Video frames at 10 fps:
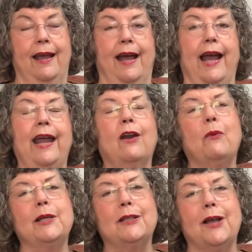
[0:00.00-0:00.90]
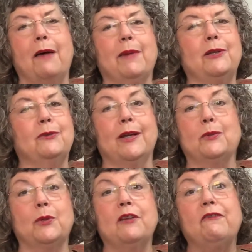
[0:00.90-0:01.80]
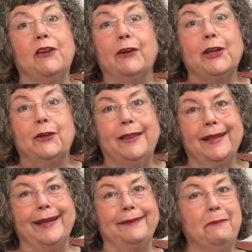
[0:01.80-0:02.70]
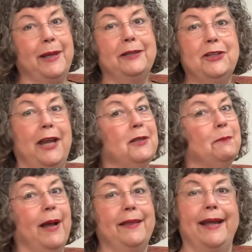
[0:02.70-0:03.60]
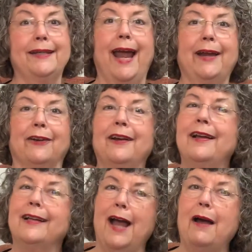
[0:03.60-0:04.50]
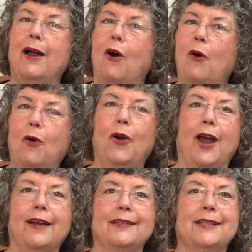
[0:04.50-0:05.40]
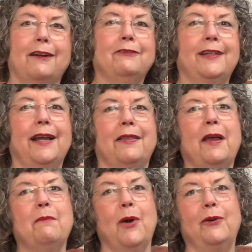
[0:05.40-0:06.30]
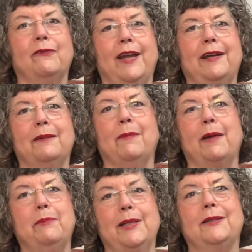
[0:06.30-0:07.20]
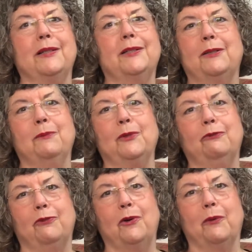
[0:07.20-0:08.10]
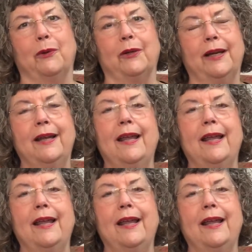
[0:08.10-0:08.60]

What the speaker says: I had always thought my stress was a very good thing. Being chased by that tiger got a whole lot of stuff done that motivated my business to move forward.